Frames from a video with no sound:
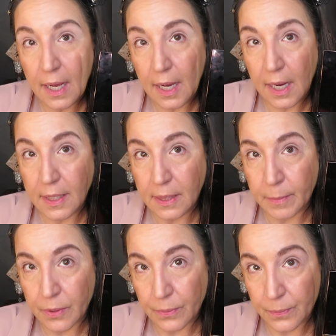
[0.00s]

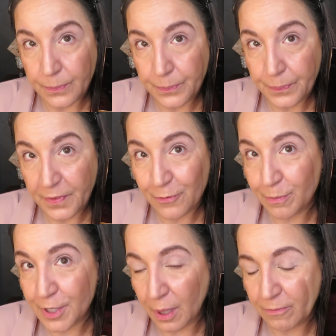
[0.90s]
Honeymoon
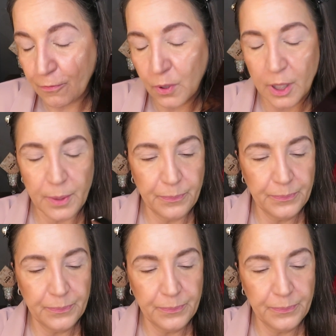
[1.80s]
from Tom Ford.